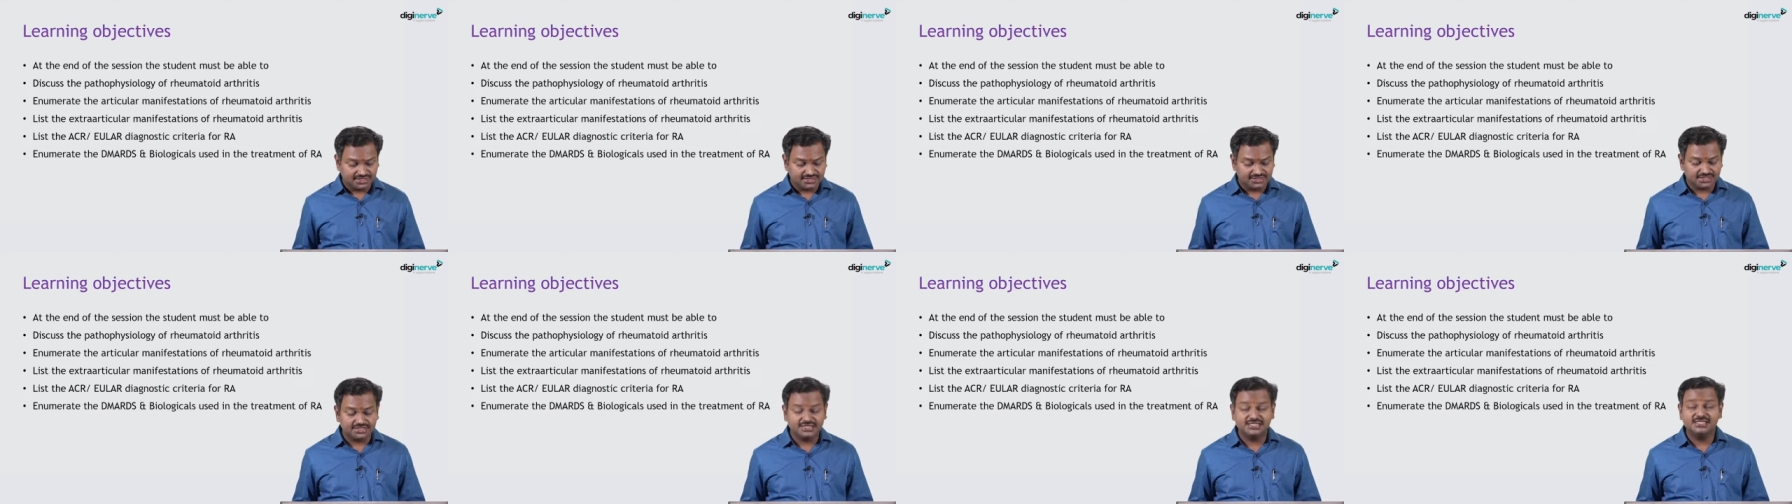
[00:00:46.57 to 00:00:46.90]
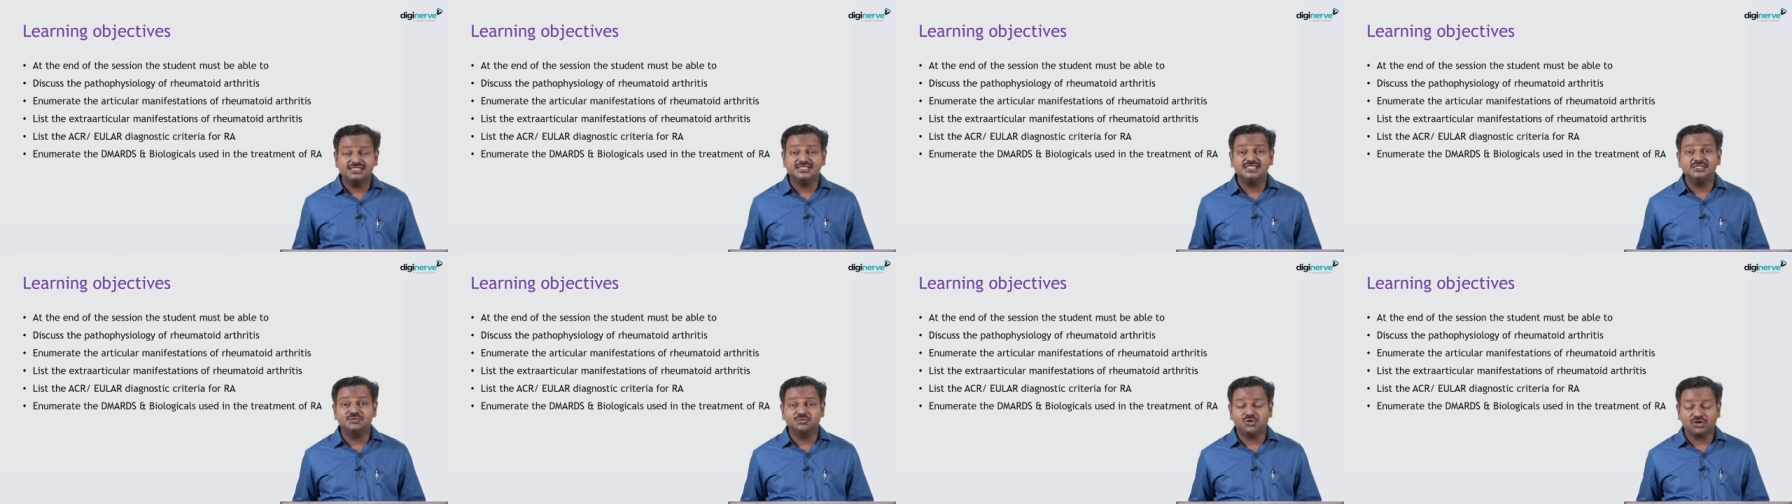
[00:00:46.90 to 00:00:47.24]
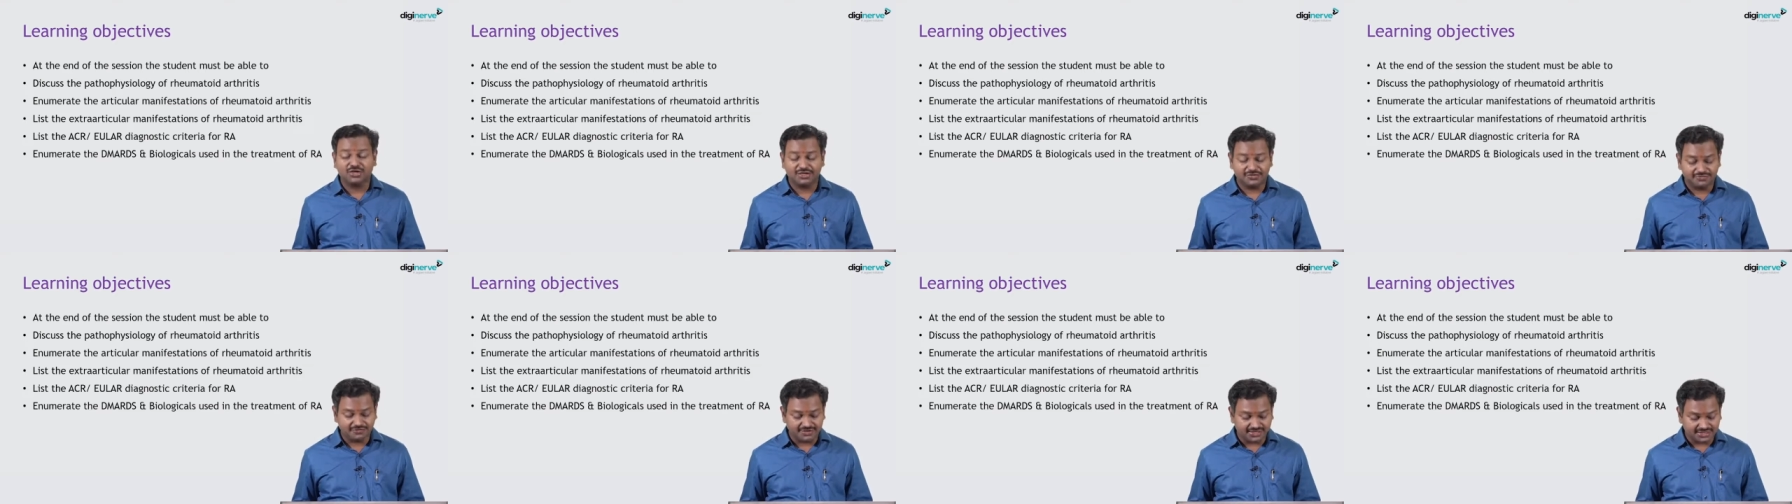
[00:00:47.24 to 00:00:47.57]
the disease
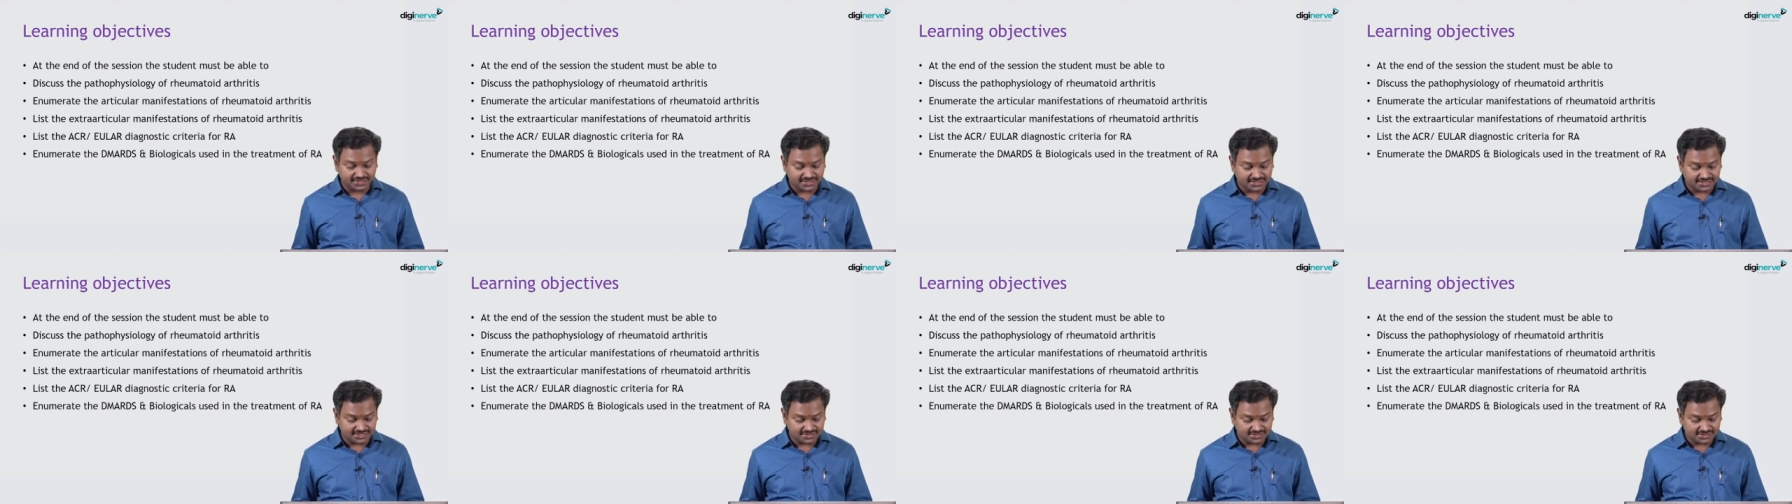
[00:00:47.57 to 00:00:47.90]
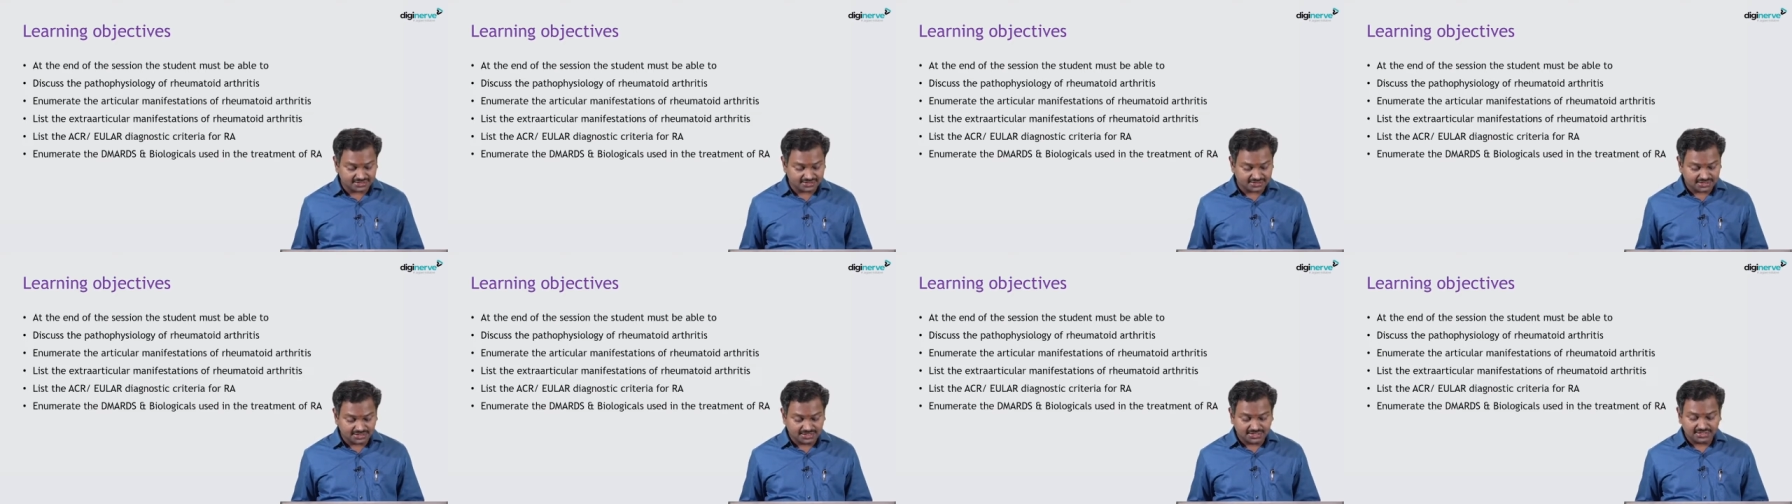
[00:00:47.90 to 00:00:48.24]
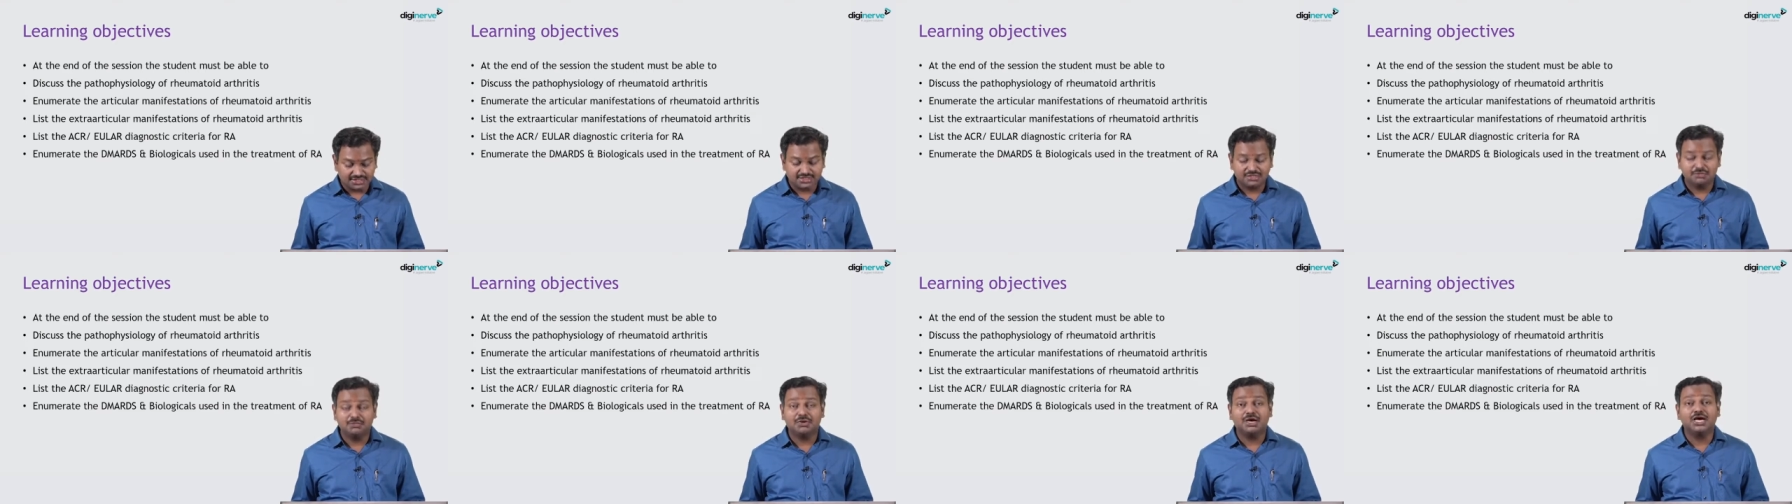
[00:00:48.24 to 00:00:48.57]
modifying agent,
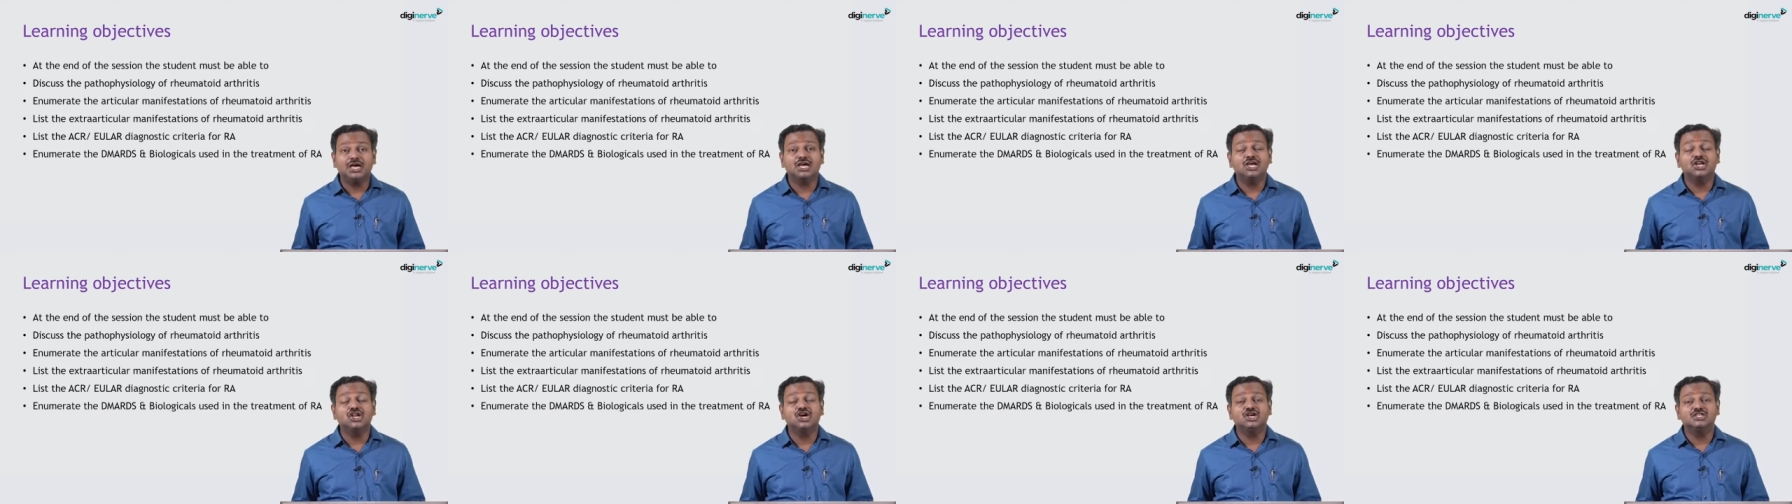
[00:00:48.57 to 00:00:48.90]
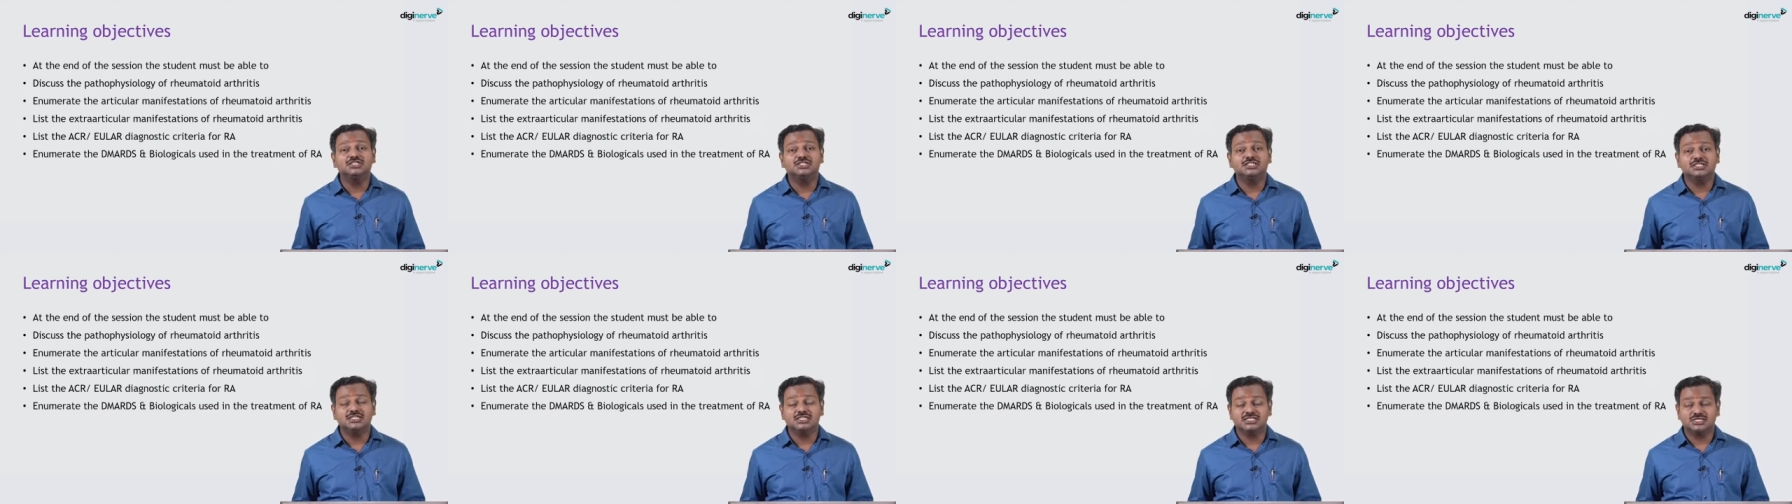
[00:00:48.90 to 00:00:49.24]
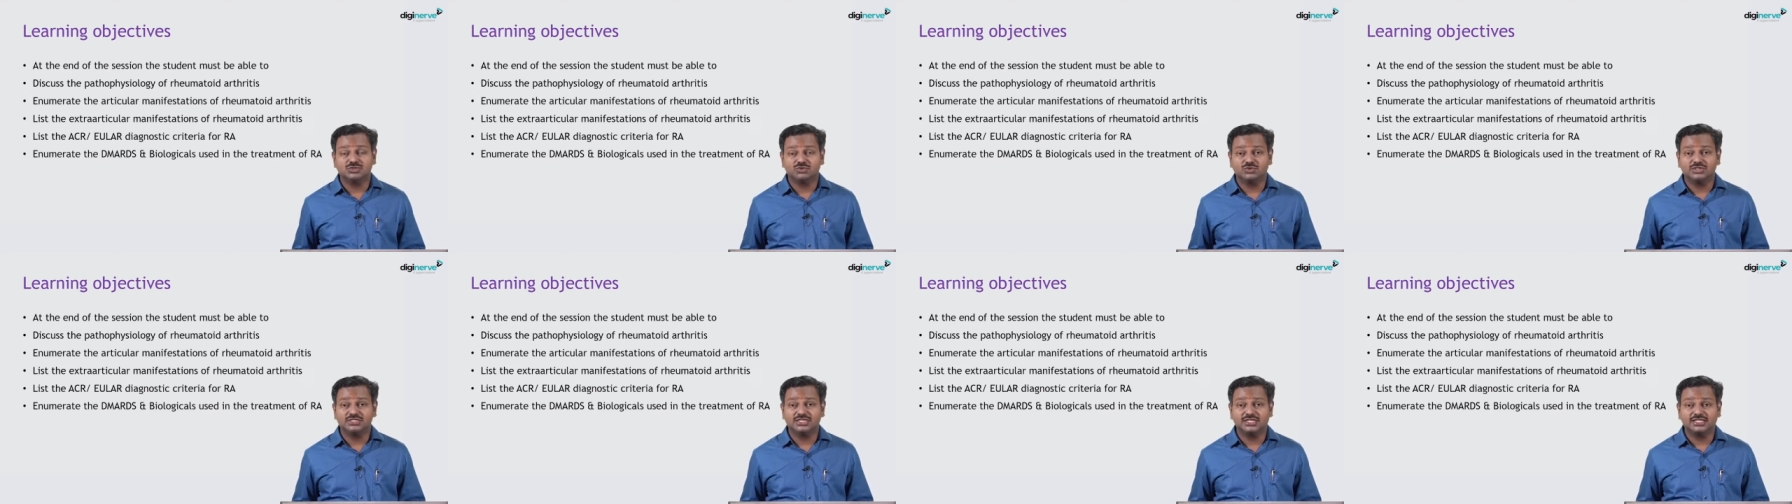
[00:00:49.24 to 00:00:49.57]
the
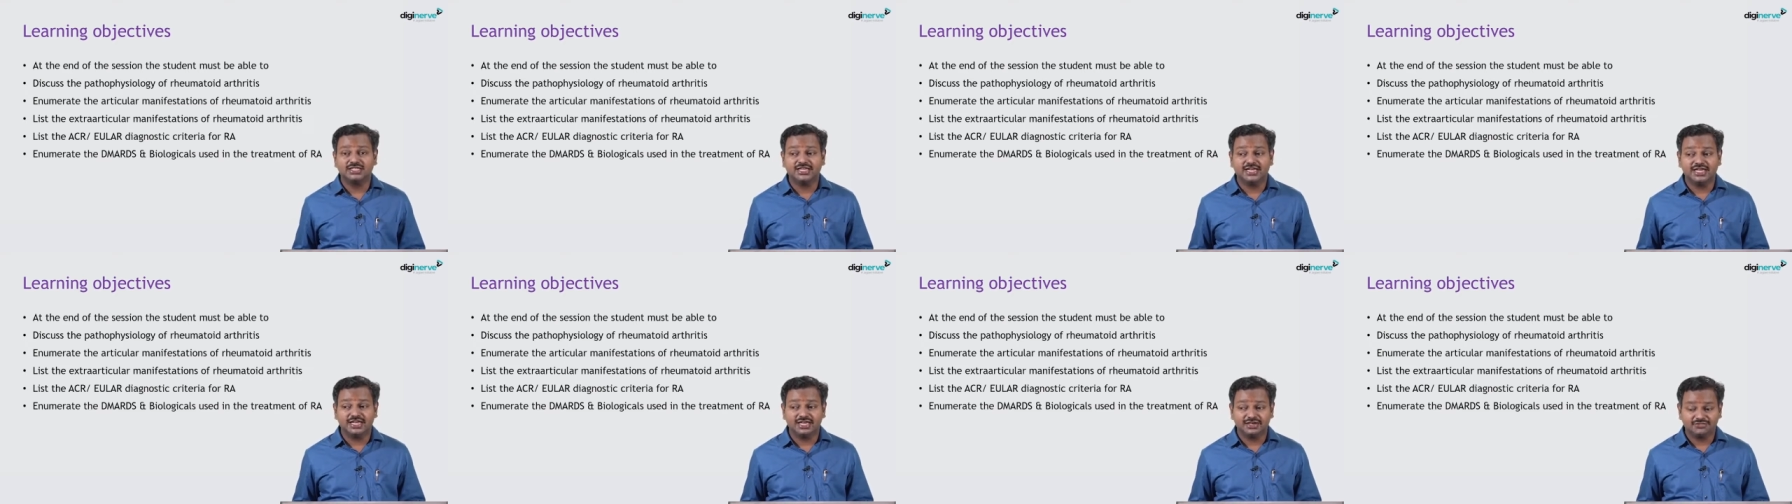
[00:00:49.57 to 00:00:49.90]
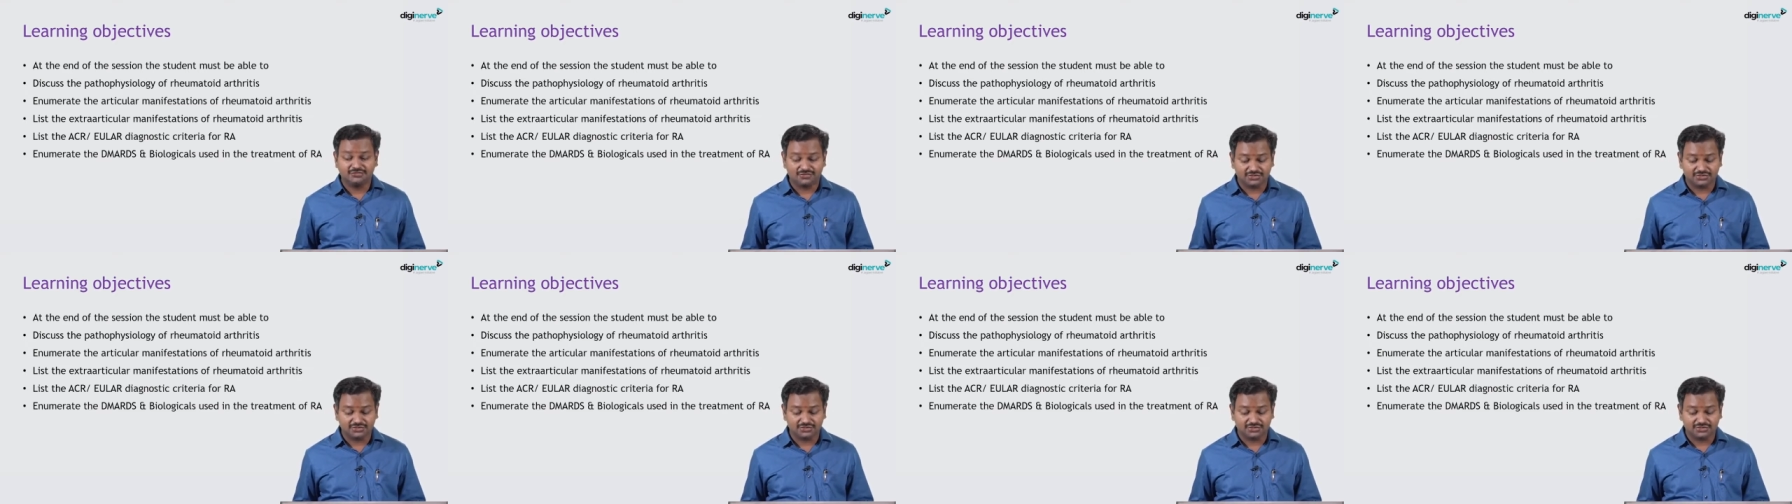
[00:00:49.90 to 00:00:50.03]
biologicals which are there